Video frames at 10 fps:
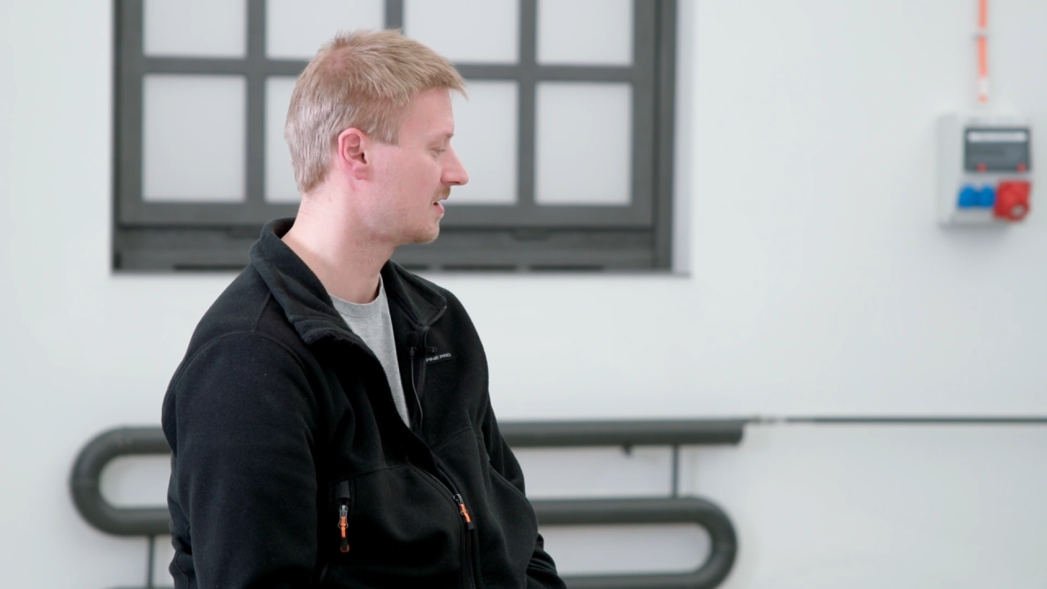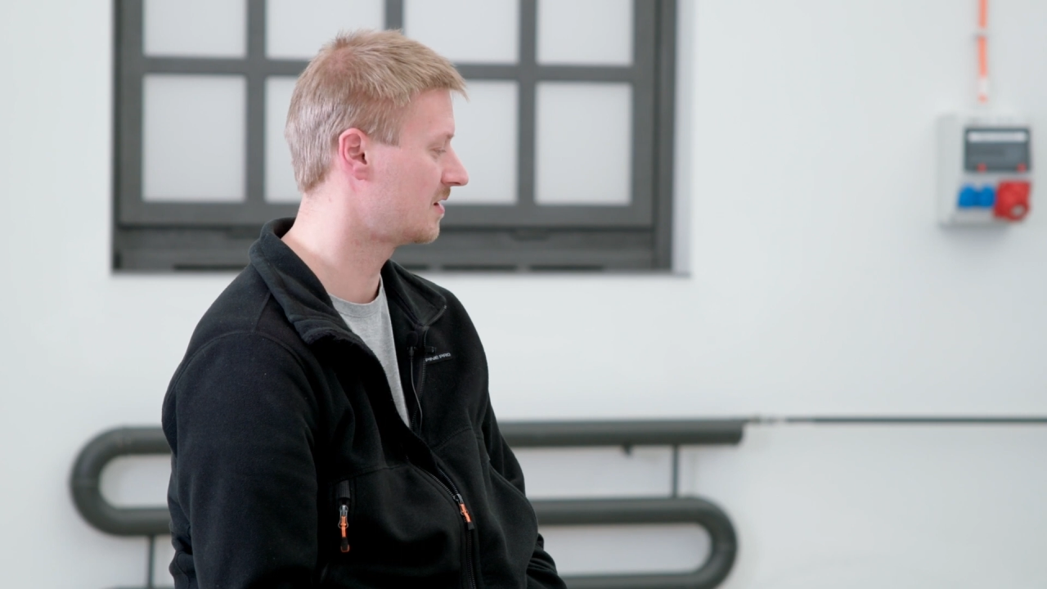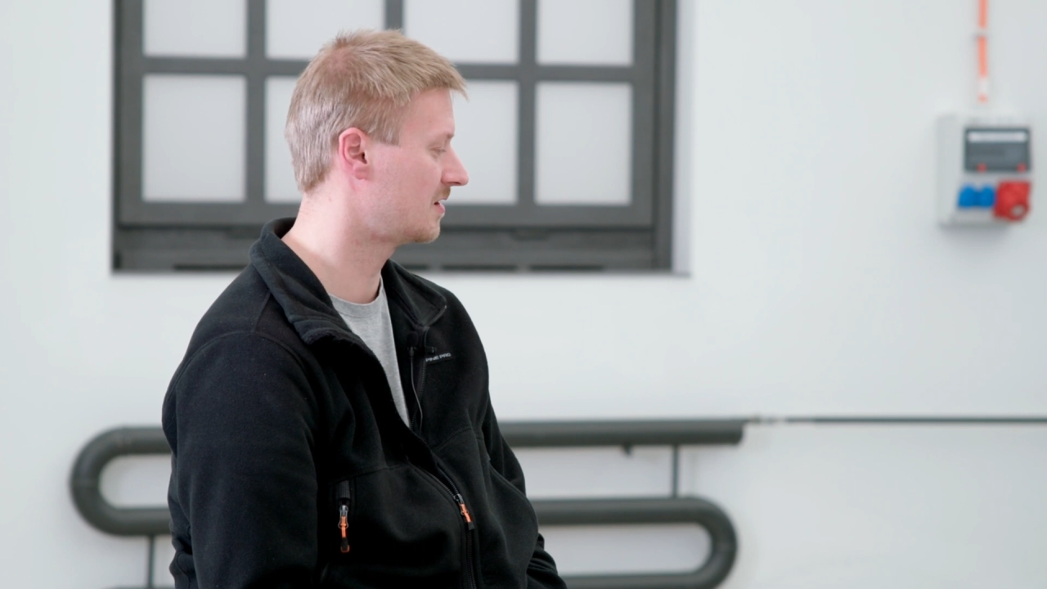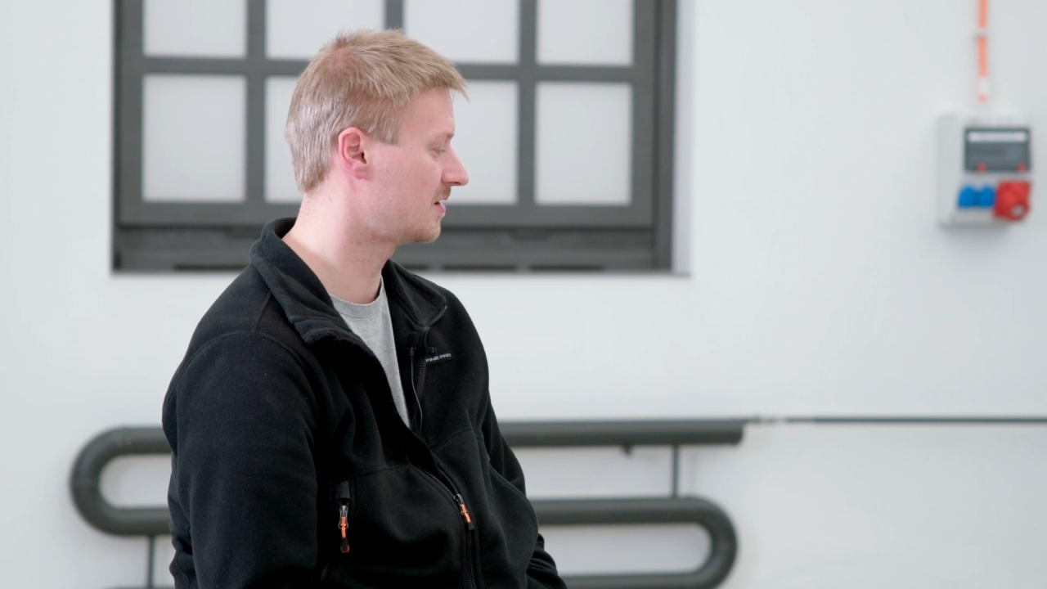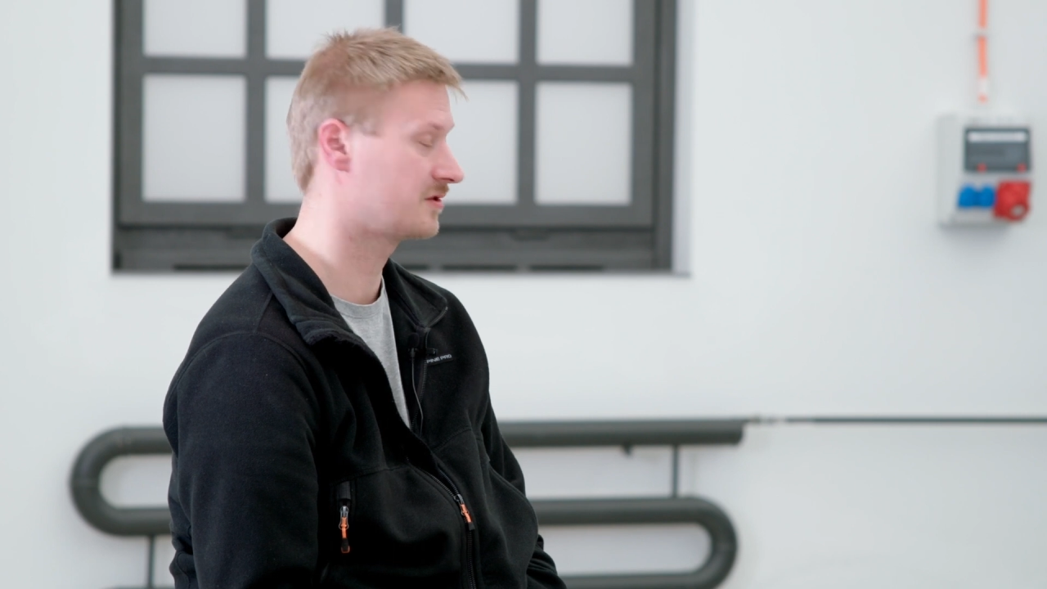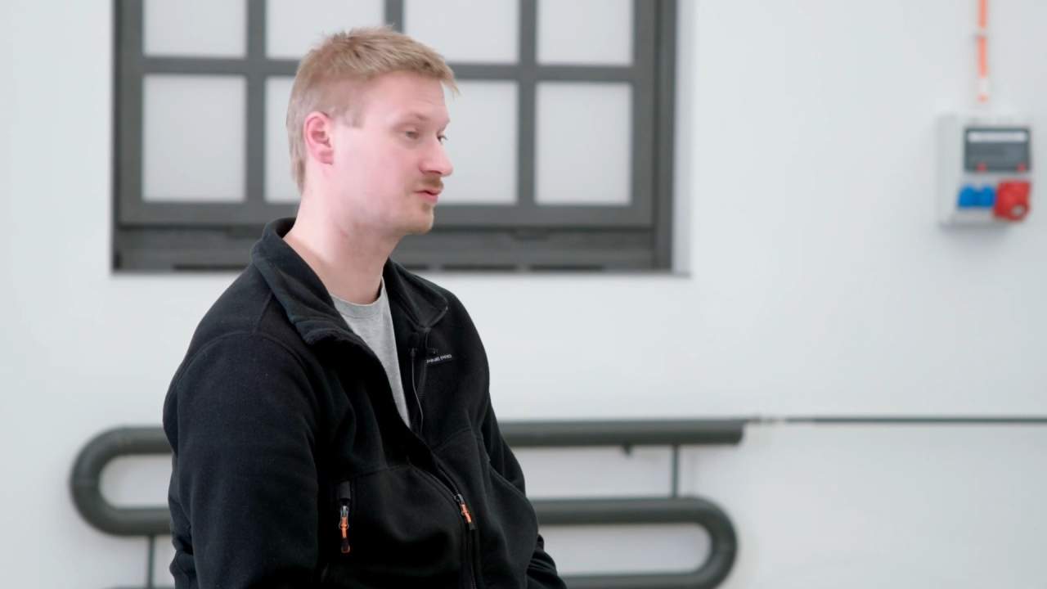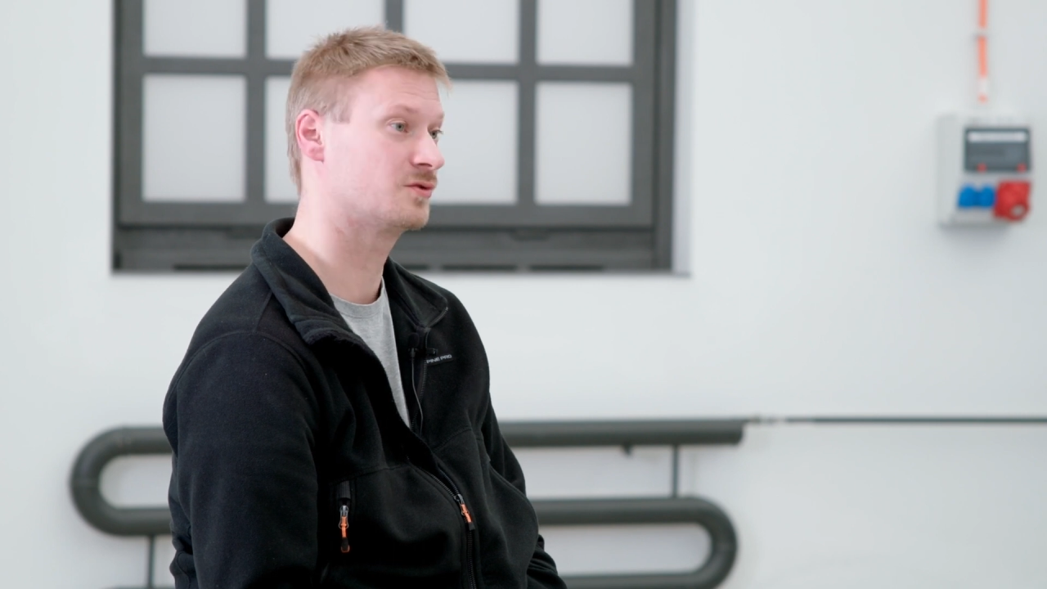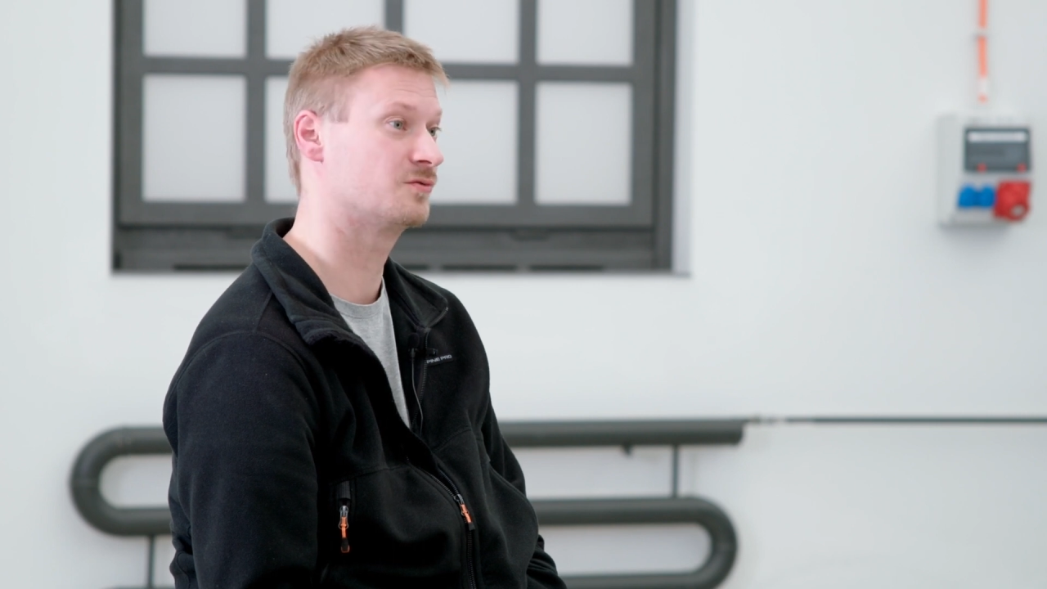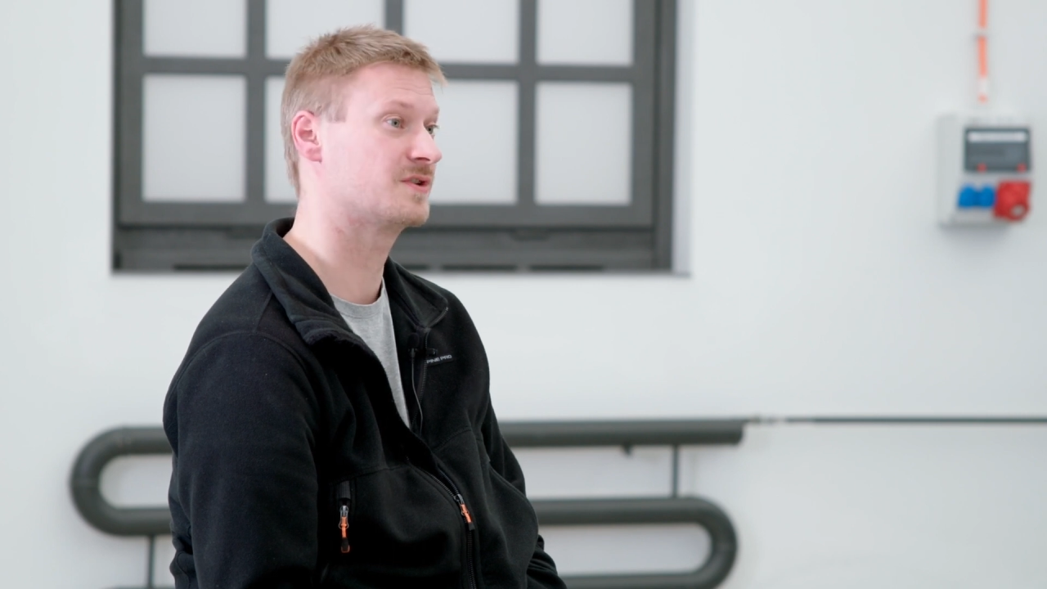to show